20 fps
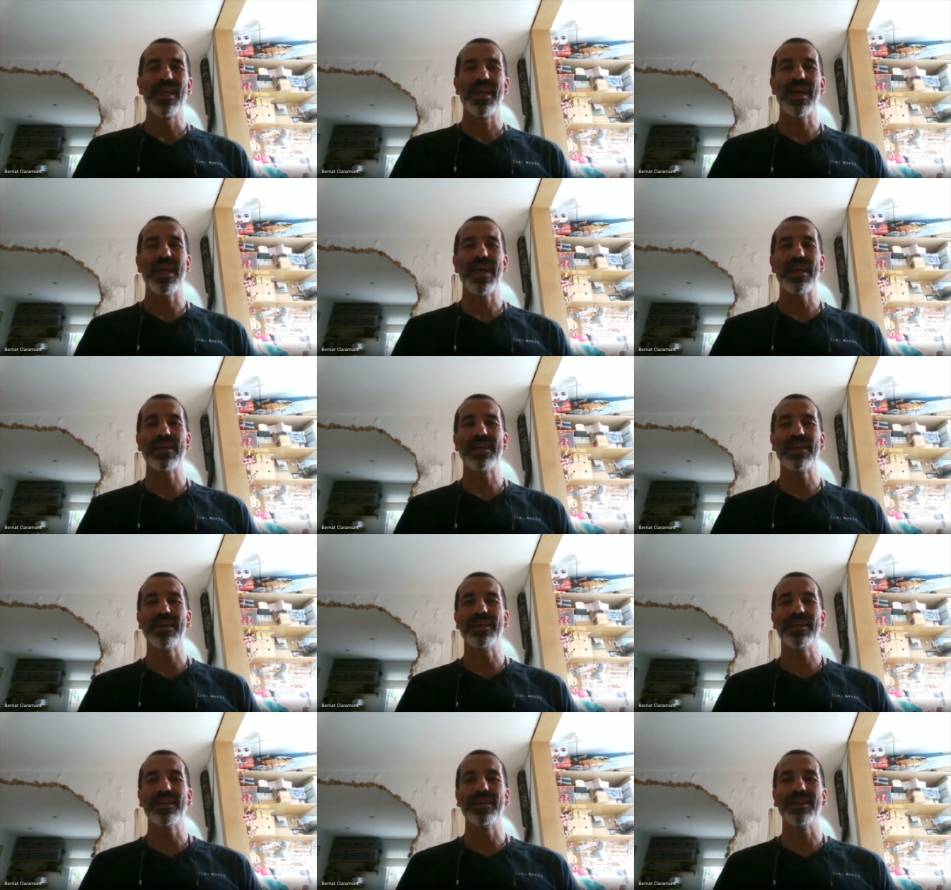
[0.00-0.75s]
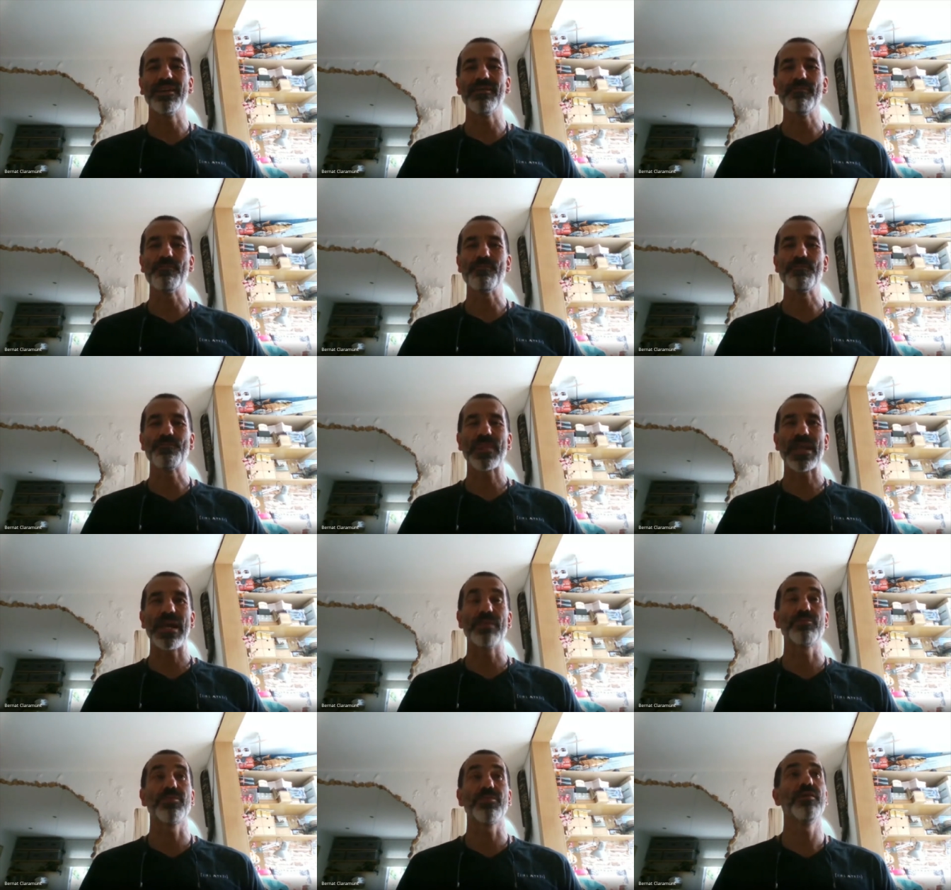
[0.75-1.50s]
and um,
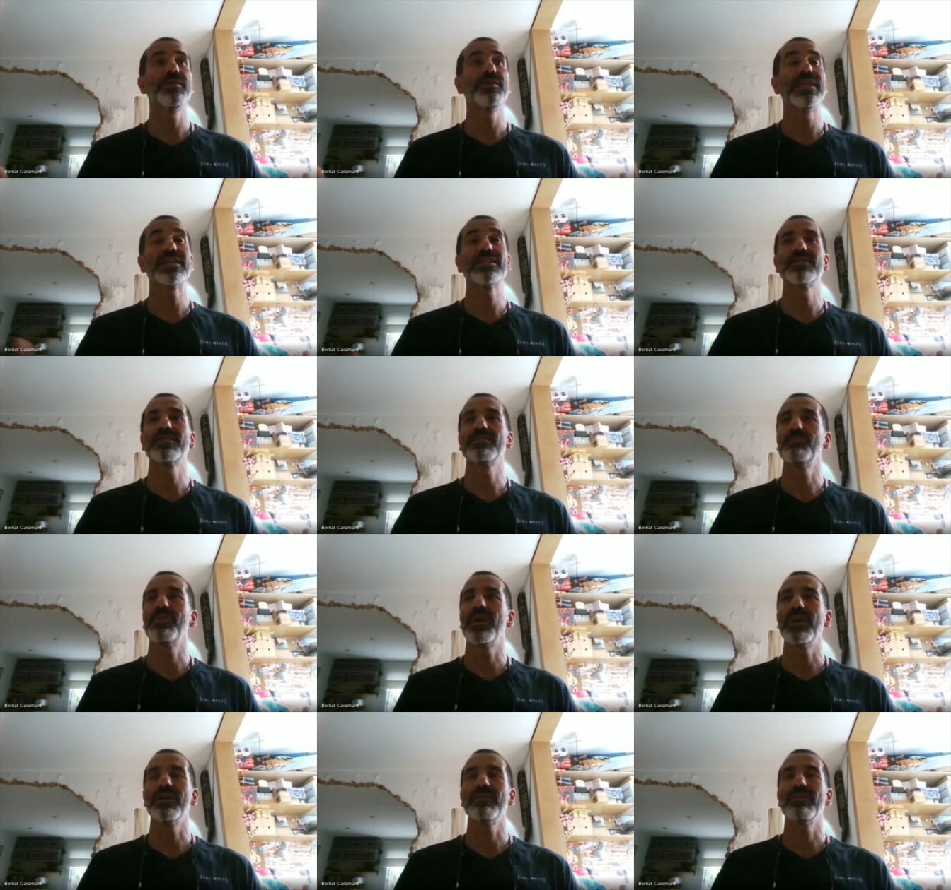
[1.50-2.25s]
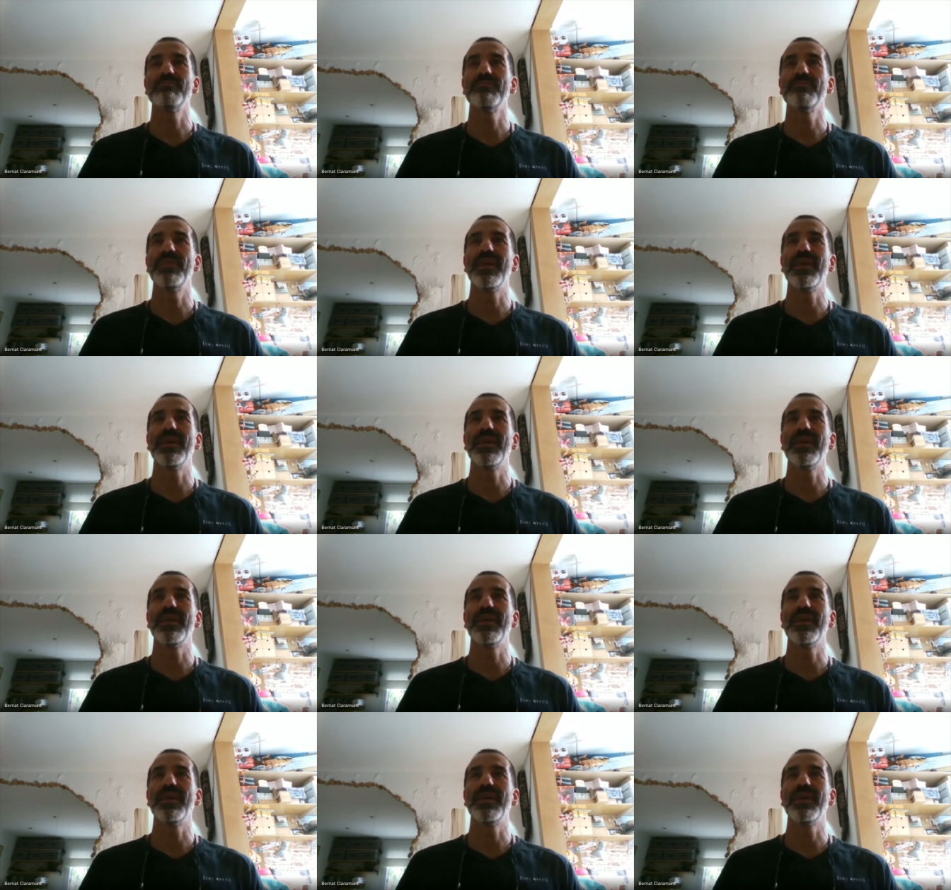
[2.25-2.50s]
and probably that's why